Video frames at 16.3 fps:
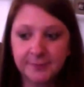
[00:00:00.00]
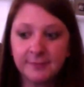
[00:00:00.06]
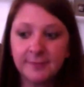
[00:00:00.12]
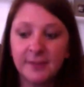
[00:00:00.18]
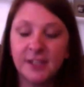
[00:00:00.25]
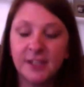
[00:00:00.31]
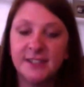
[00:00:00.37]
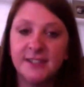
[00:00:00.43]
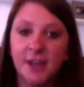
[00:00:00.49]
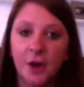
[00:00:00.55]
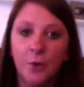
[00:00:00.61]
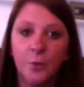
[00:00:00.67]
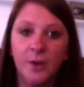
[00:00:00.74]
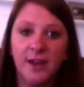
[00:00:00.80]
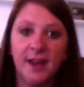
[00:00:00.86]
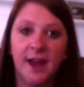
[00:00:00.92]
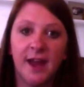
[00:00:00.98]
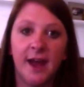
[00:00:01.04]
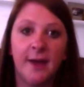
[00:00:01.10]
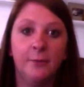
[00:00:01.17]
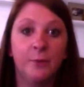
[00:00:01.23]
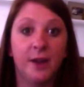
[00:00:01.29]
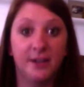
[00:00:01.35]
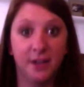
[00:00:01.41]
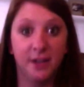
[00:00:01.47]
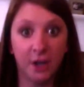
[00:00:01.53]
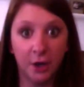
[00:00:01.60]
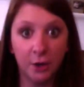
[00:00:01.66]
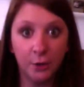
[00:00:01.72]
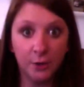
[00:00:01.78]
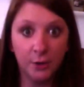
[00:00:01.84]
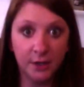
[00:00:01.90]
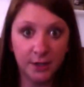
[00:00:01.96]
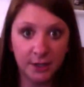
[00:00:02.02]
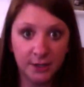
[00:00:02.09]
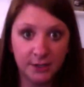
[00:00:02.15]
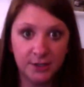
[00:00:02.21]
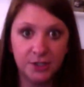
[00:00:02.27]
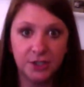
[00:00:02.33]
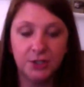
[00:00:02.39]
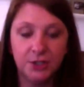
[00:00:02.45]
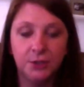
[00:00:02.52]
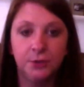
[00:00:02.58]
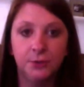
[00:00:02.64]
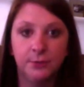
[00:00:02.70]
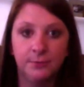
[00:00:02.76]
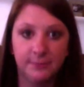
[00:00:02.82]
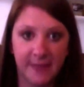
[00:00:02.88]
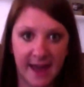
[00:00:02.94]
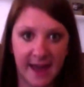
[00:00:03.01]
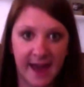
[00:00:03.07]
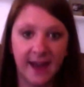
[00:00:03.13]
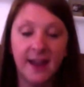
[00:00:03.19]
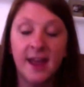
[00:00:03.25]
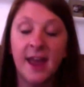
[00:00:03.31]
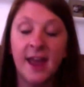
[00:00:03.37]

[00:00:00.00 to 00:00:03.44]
So we had to go do that,